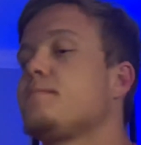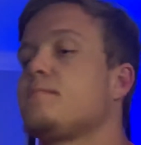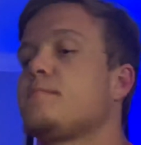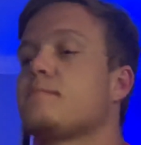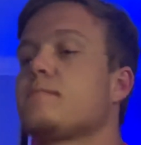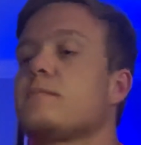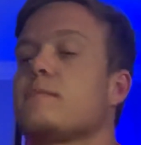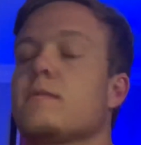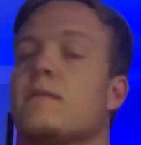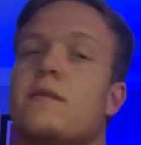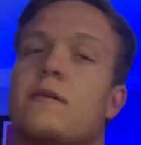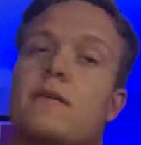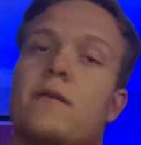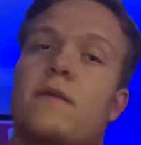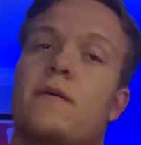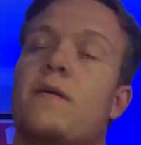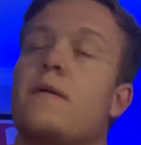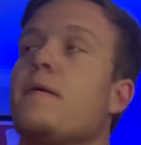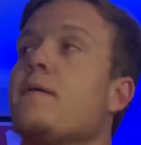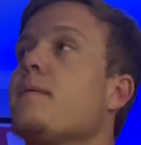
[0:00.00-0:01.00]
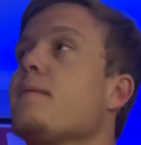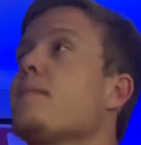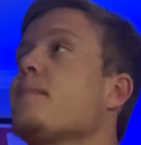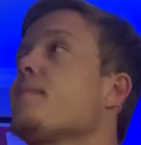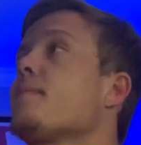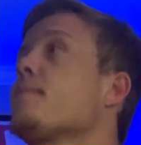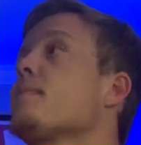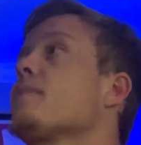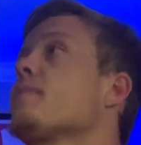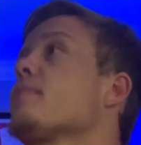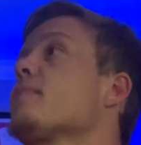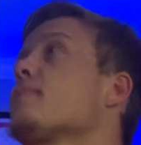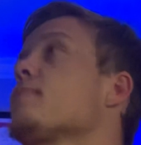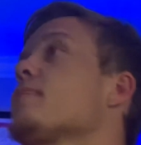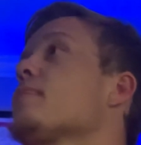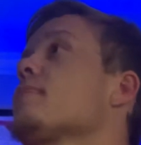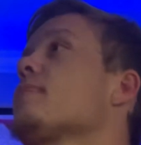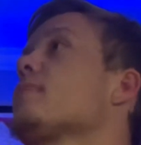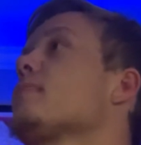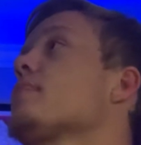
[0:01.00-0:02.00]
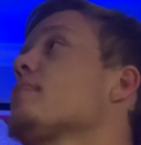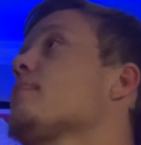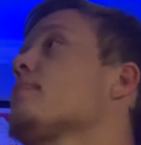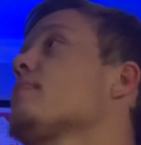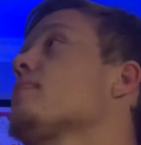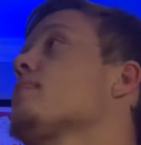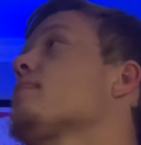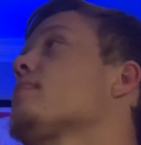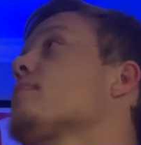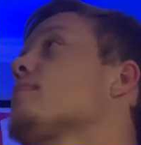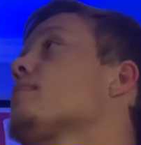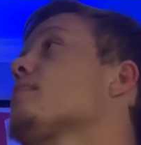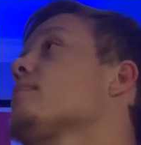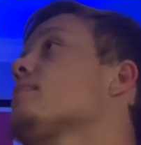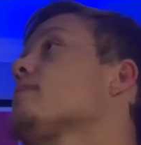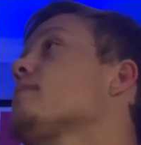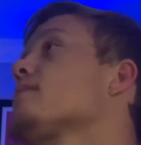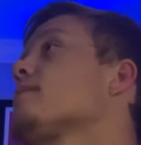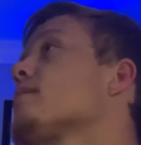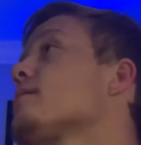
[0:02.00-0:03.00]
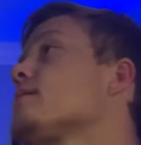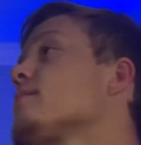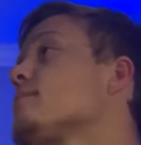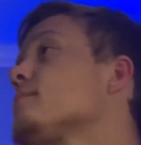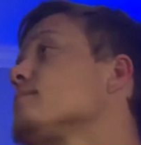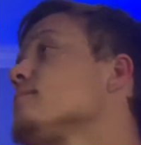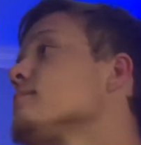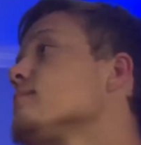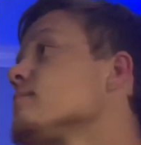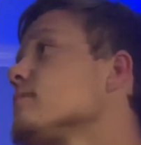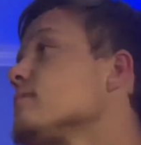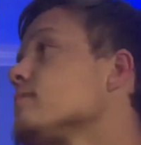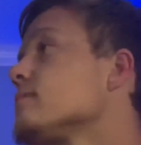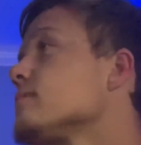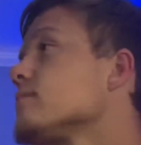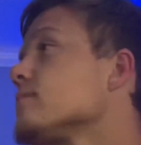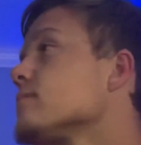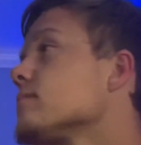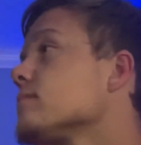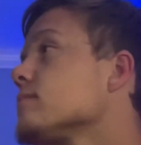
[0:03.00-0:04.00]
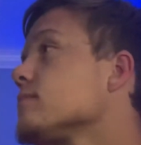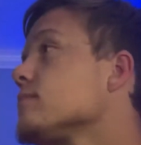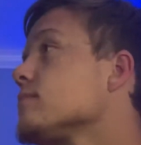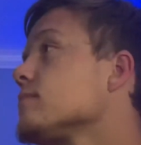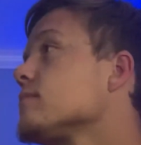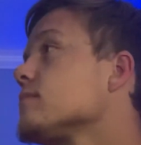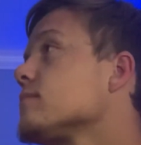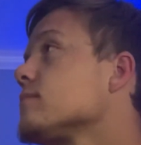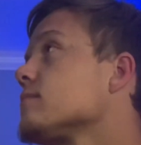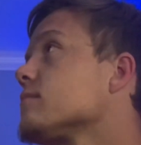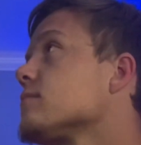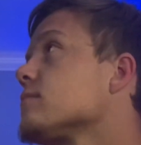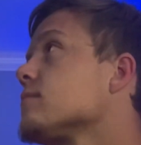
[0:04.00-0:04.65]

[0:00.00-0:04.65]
(no one is talking)